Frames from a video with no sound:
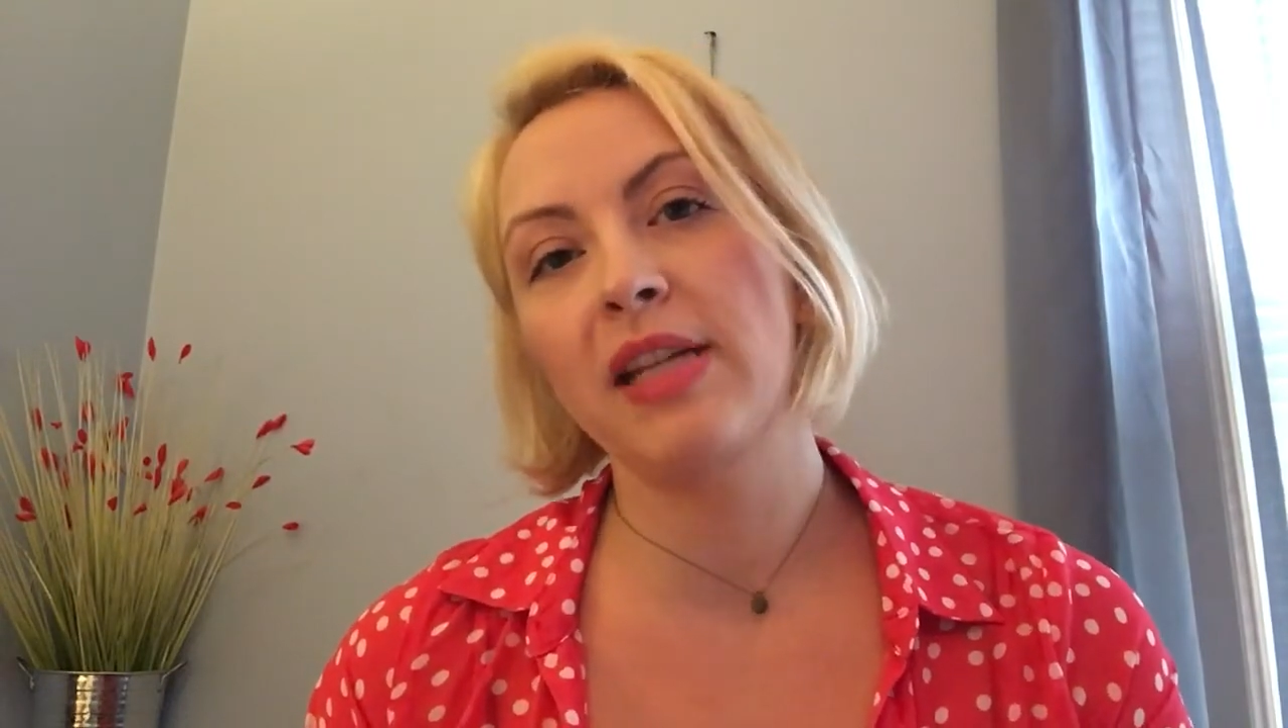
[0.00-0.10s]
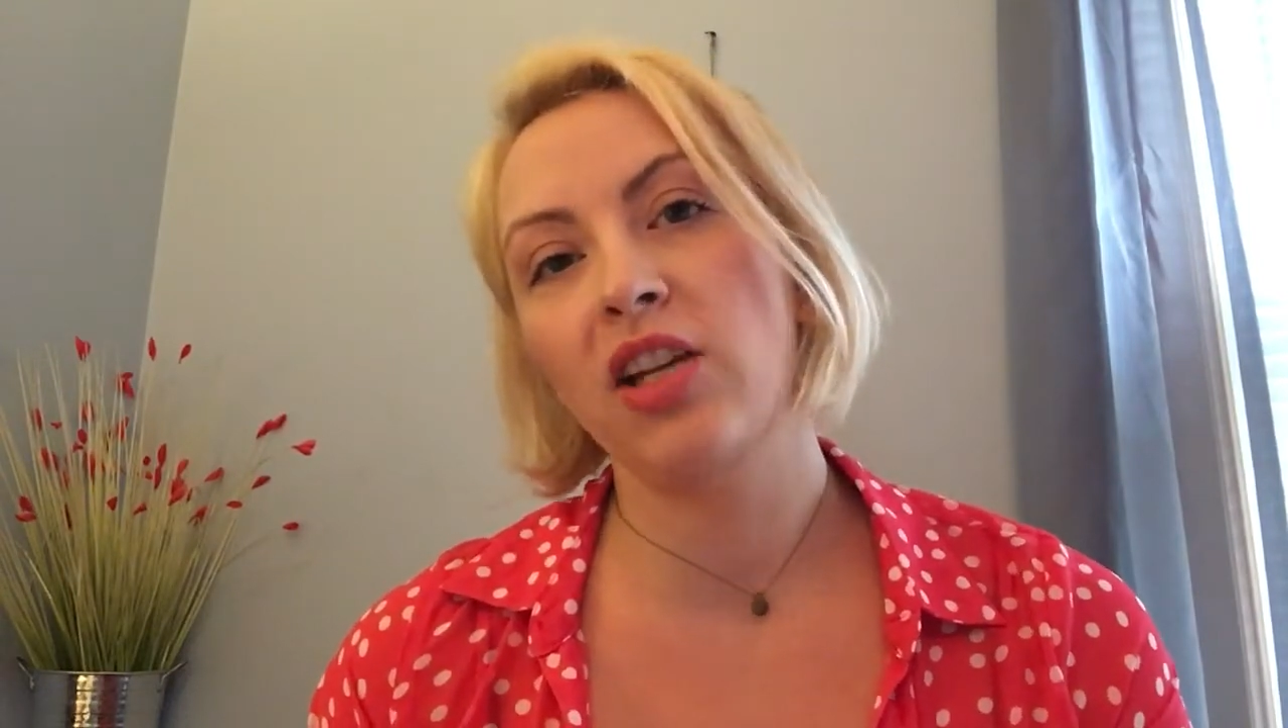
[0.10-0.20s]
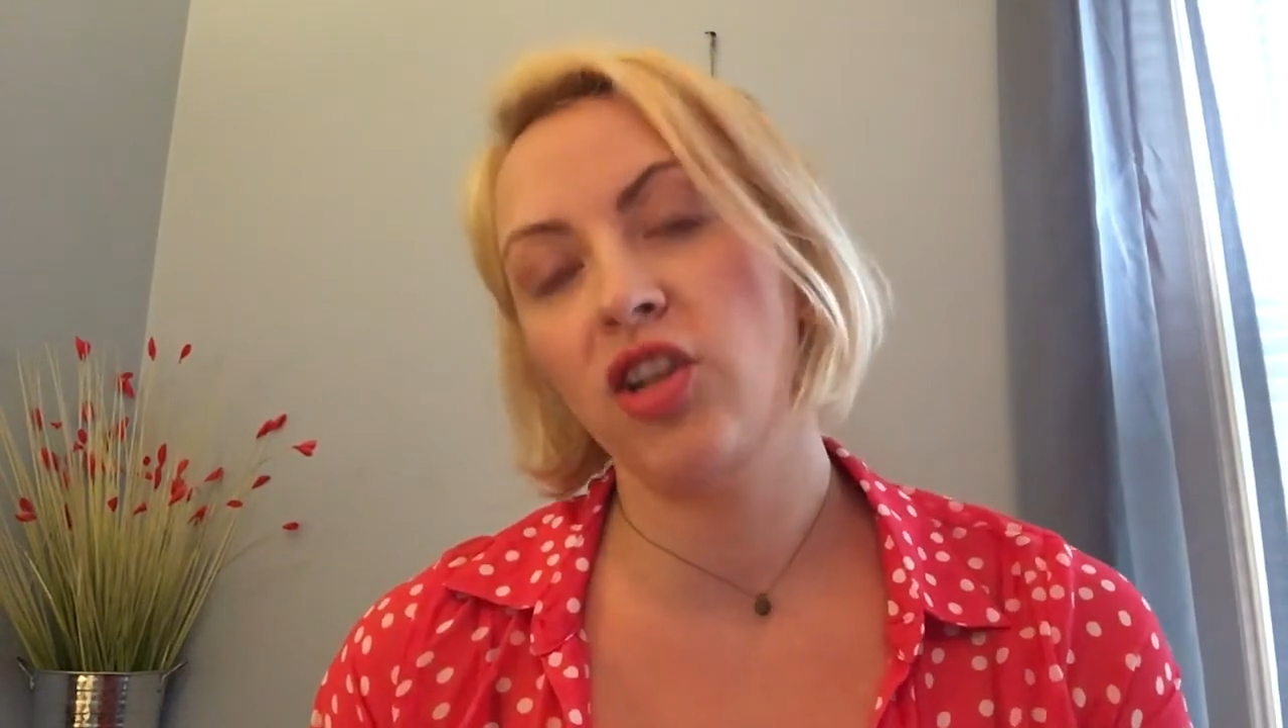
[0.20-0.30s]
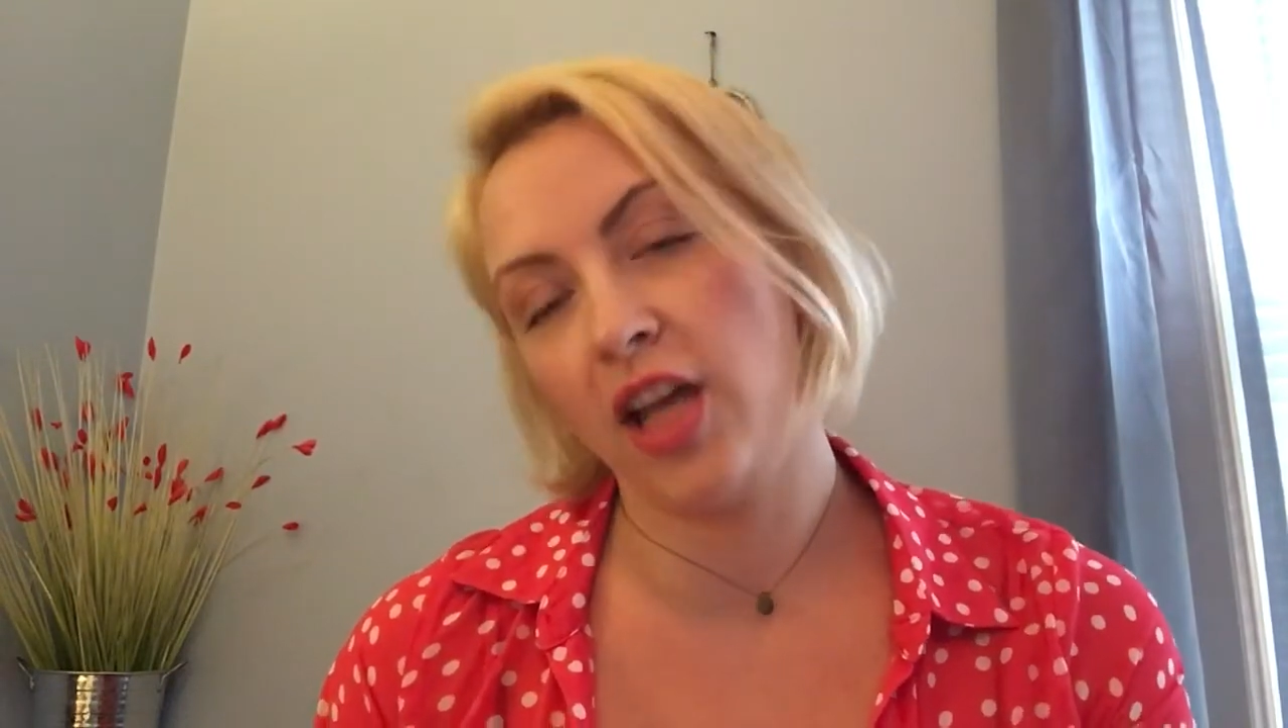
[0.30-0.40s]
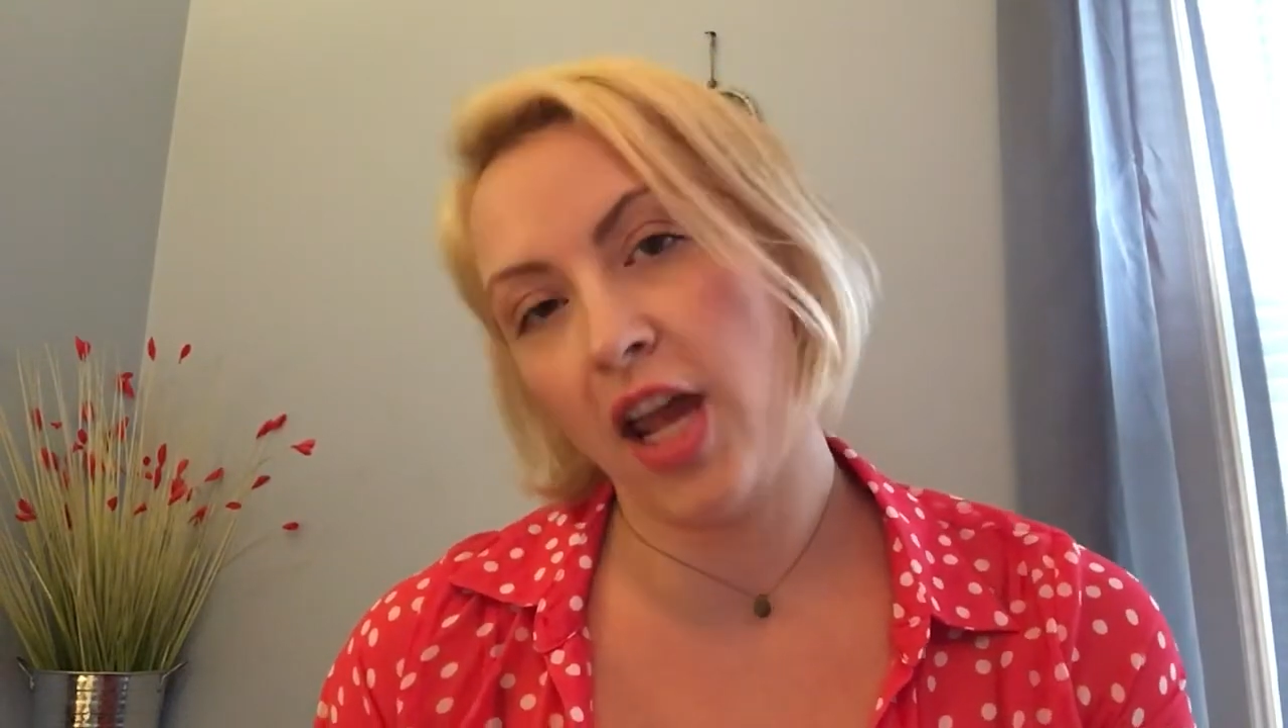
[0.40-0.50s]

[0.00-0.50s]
teaching